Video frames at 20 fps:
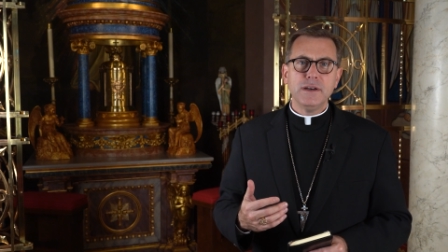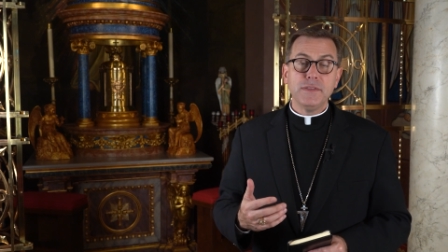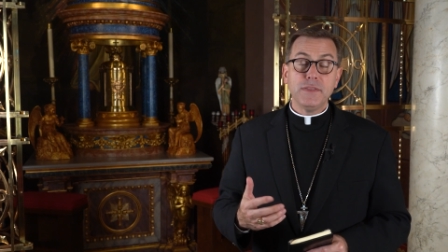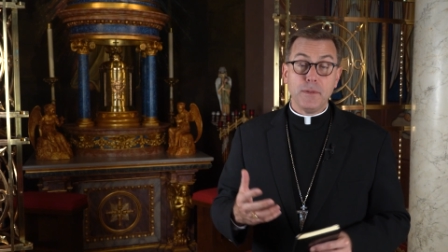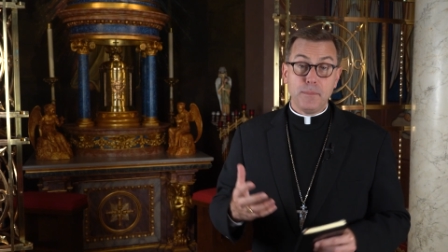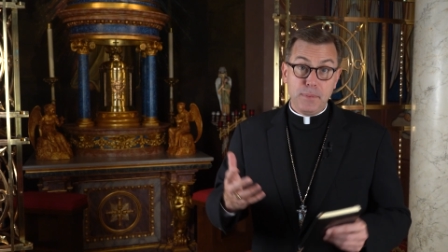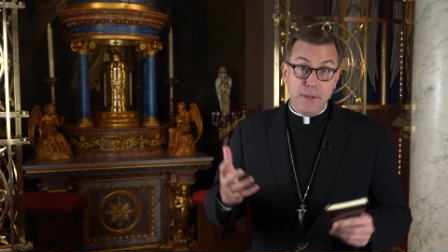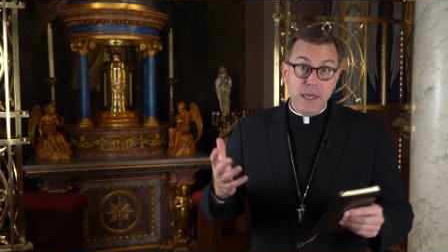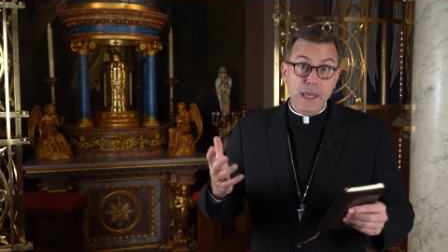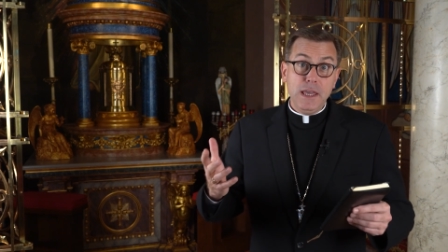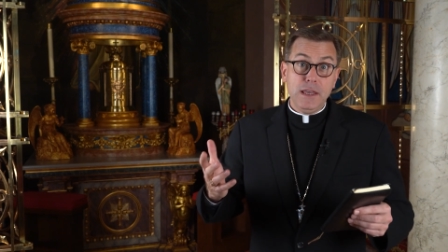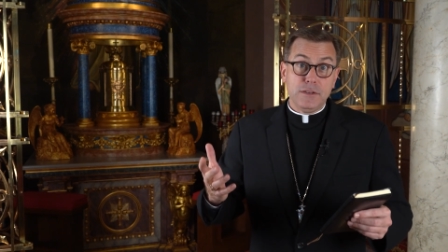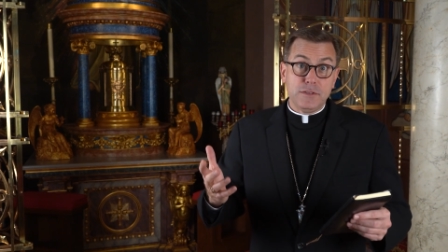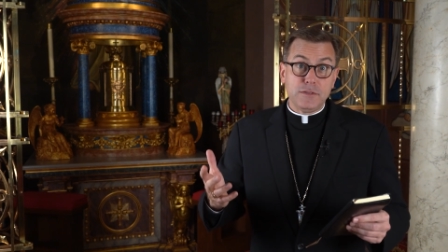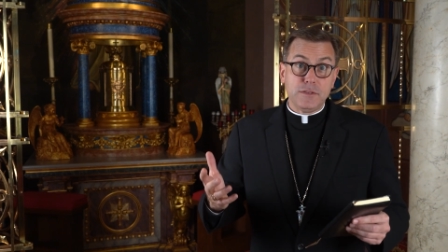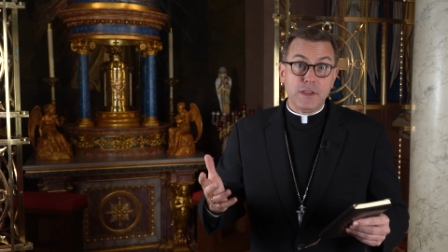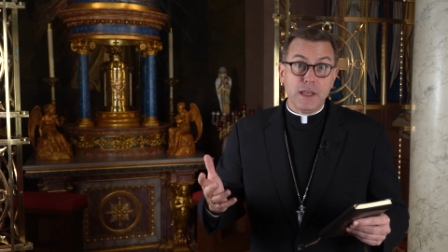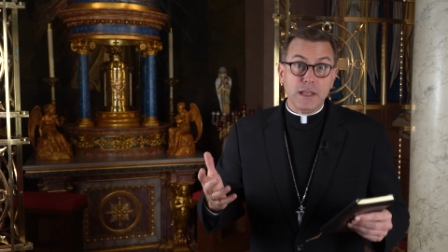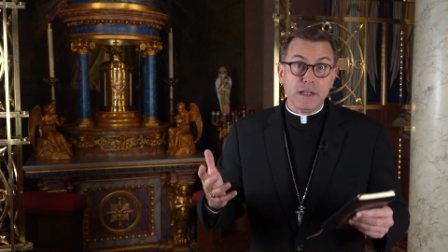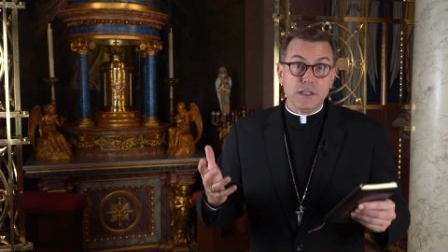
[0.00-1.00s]
the
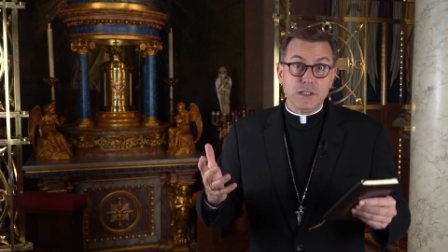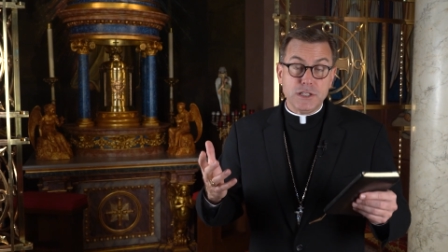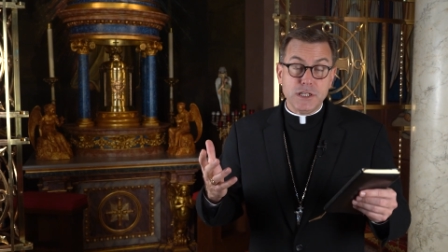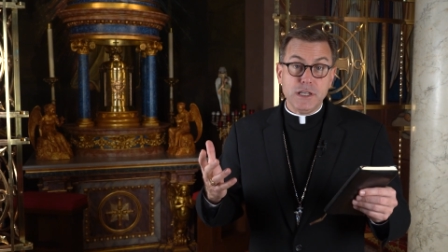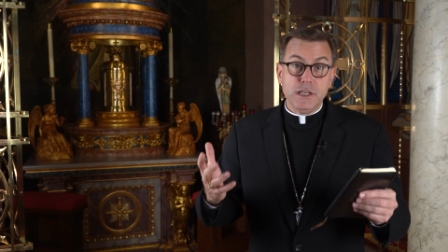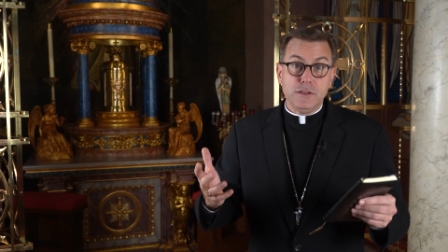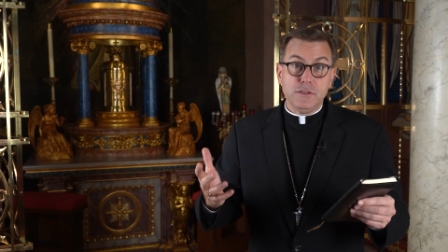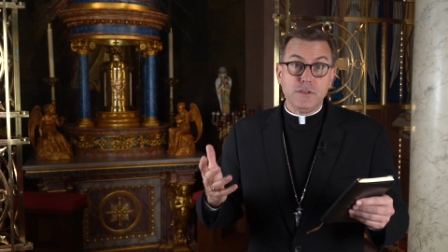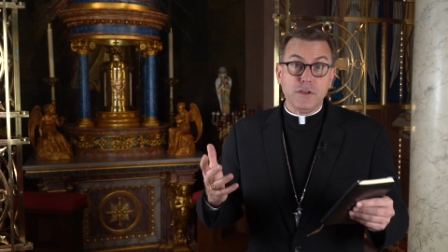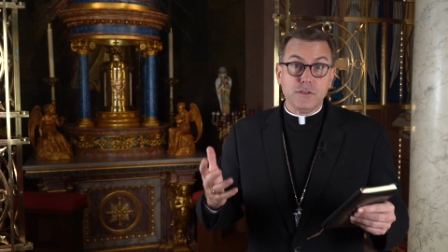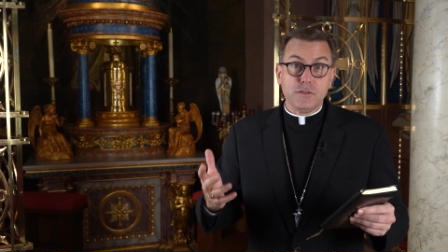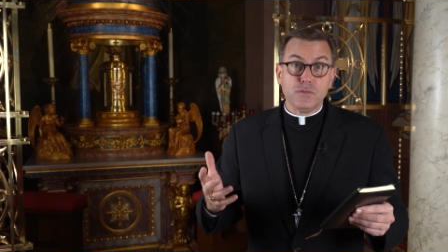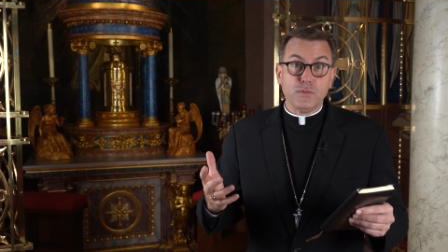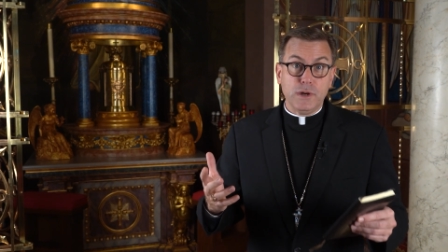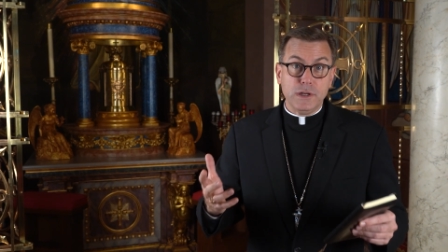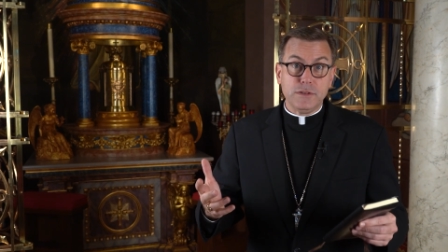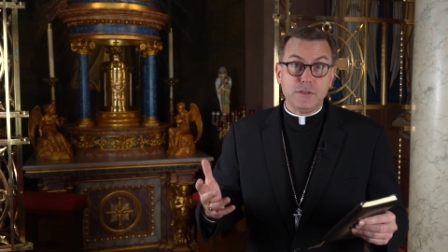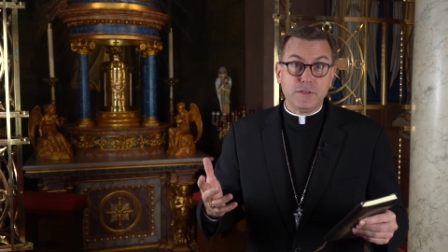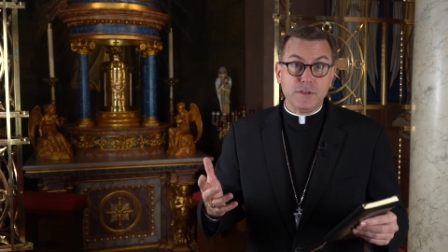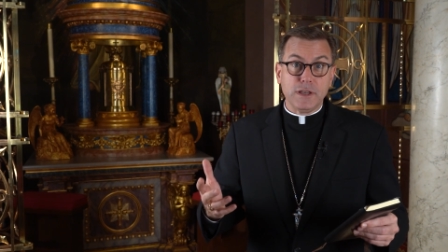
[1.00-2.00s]
peace that Jesus
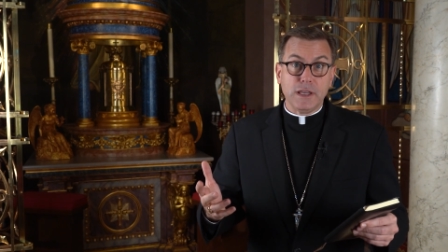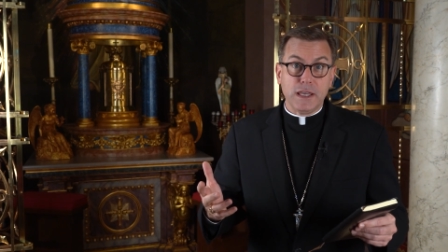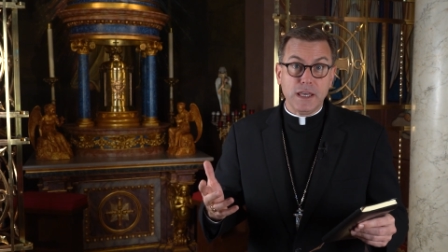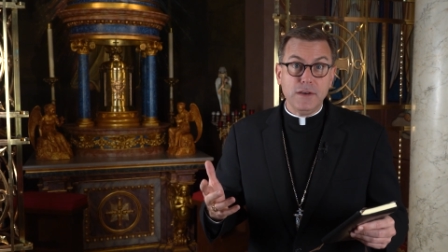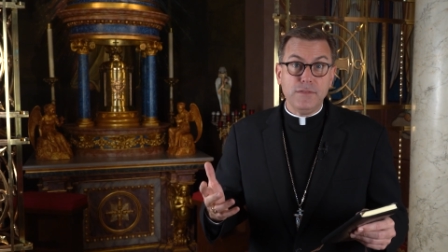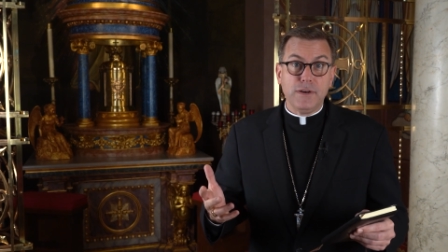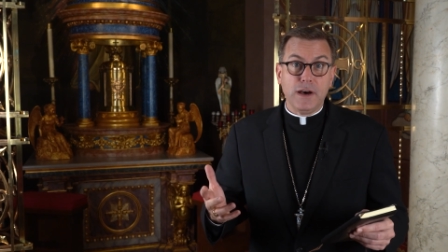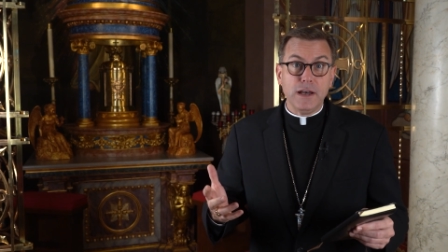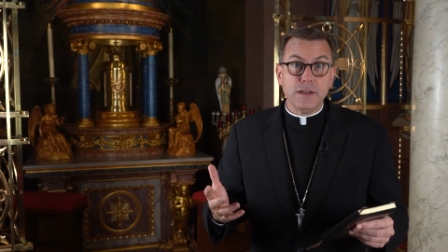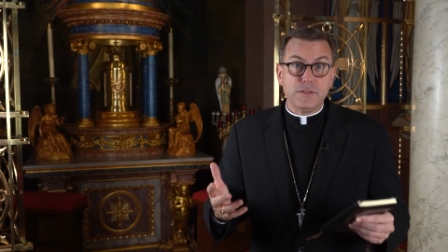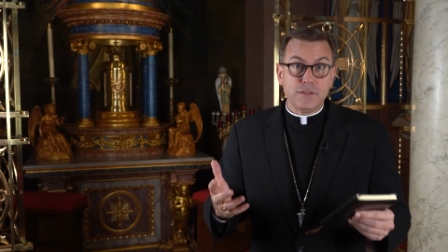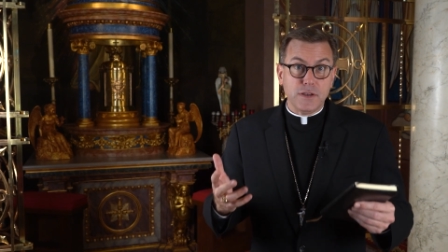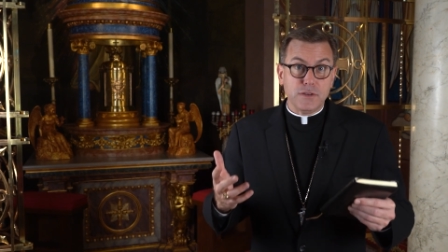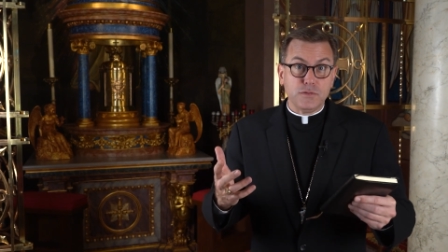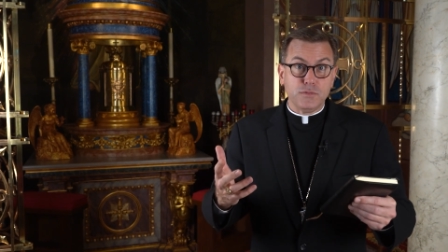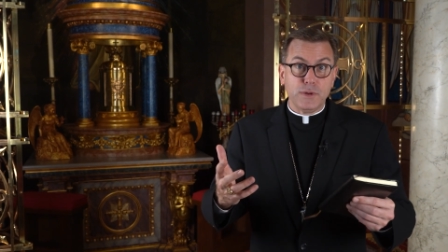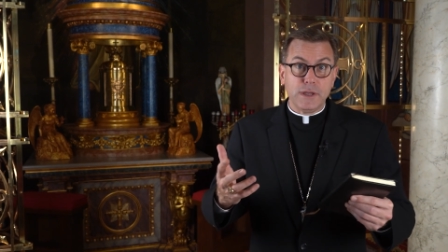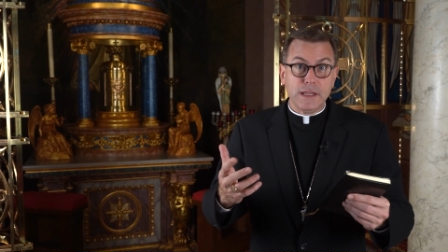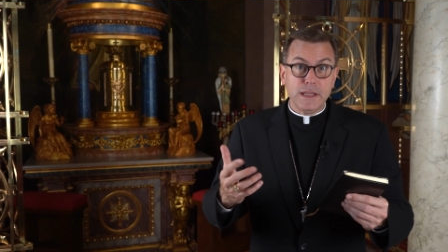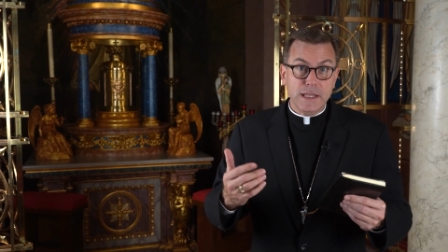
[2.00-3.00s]
wants to give us as
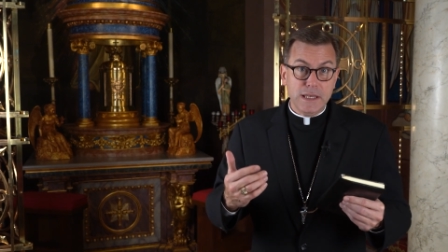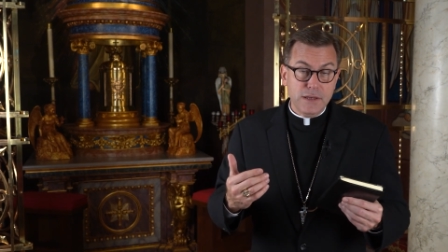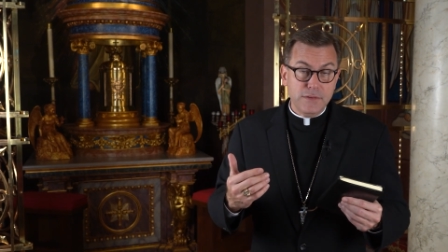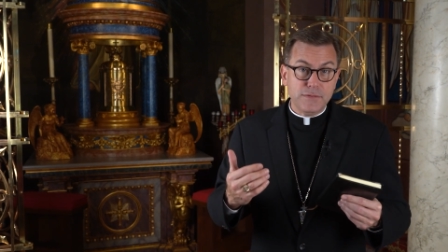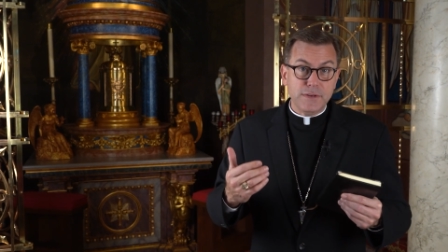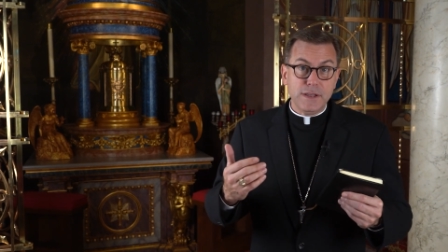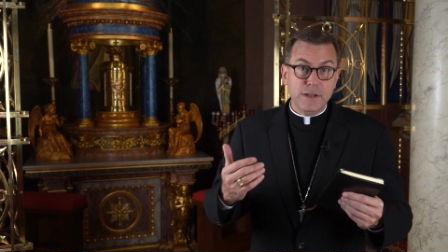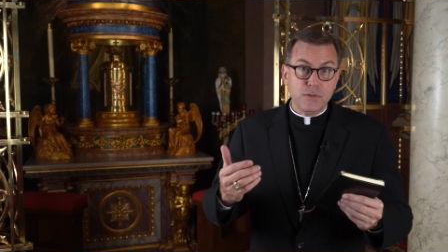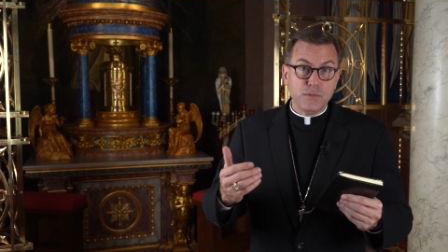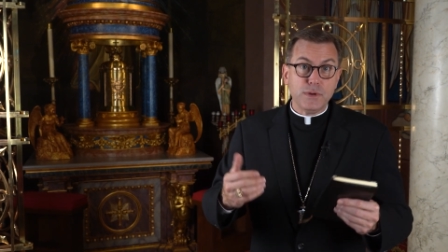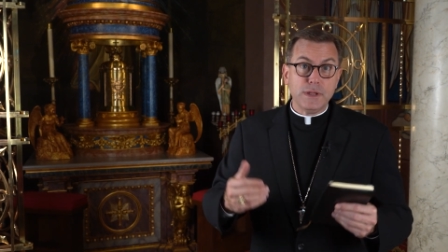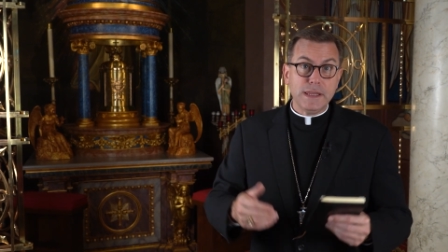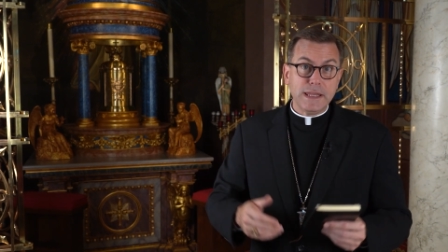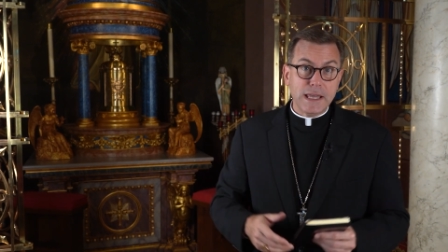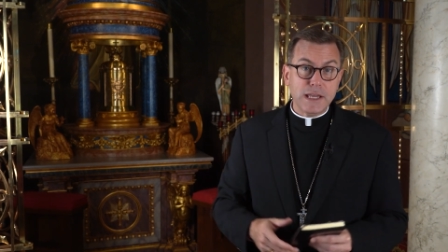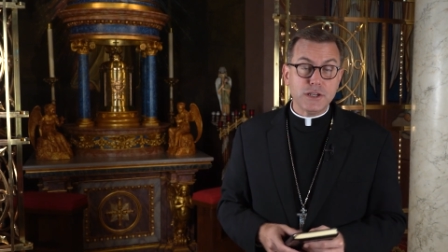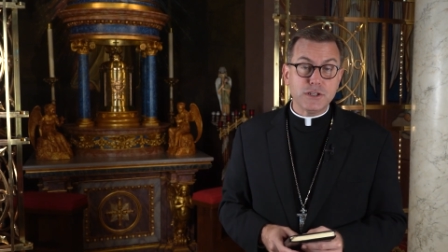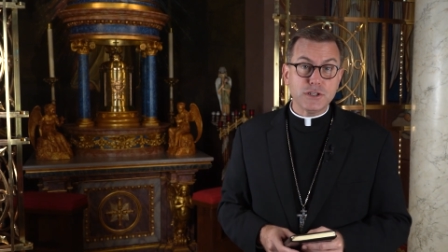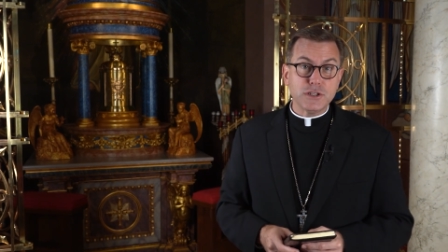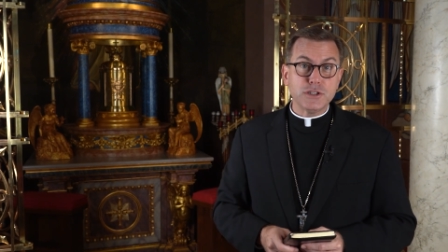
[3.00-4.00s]
we live in
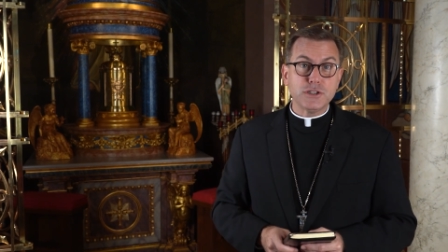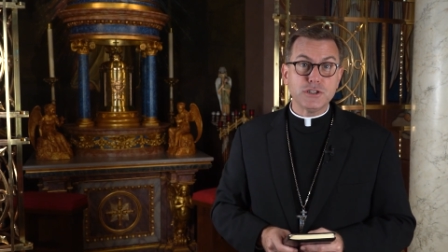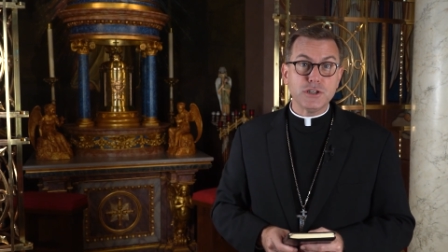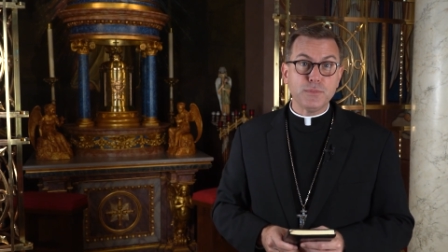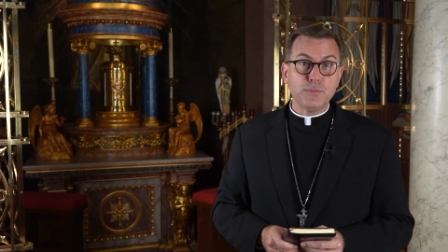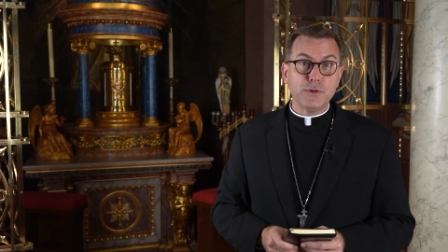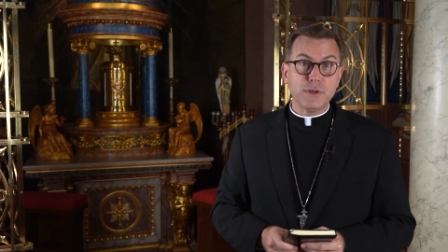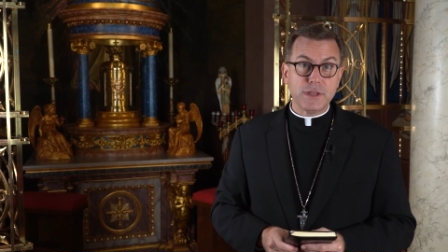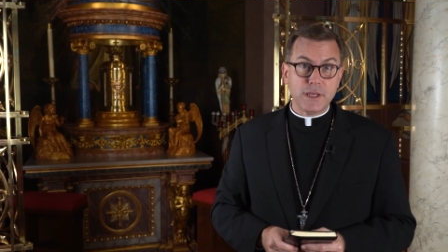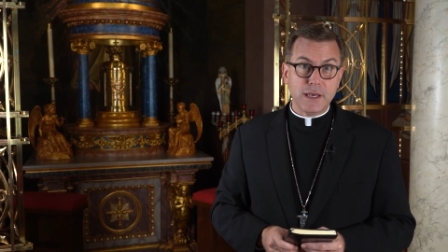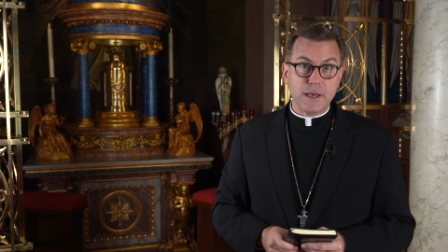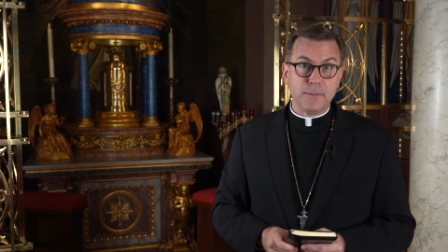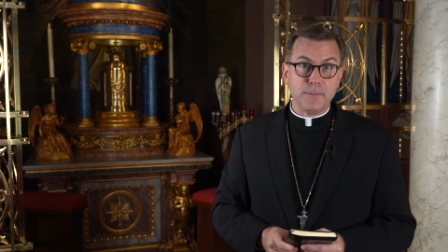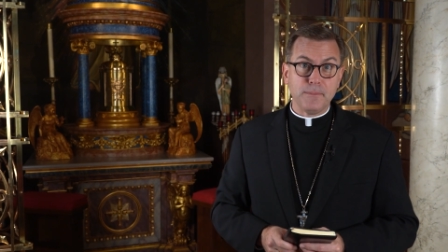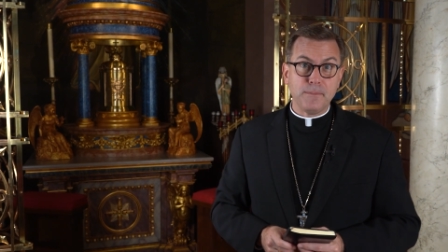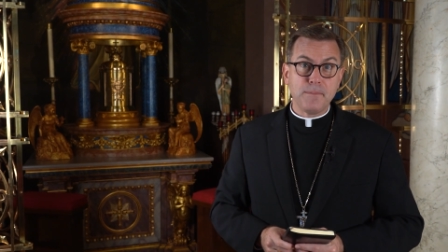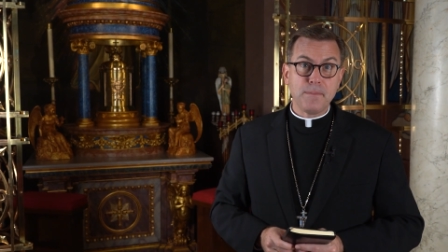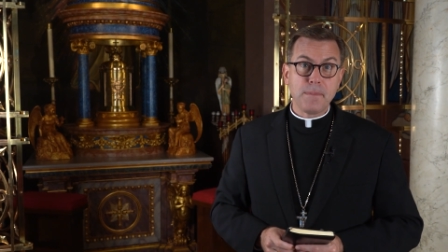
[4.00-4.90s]
relationship with him.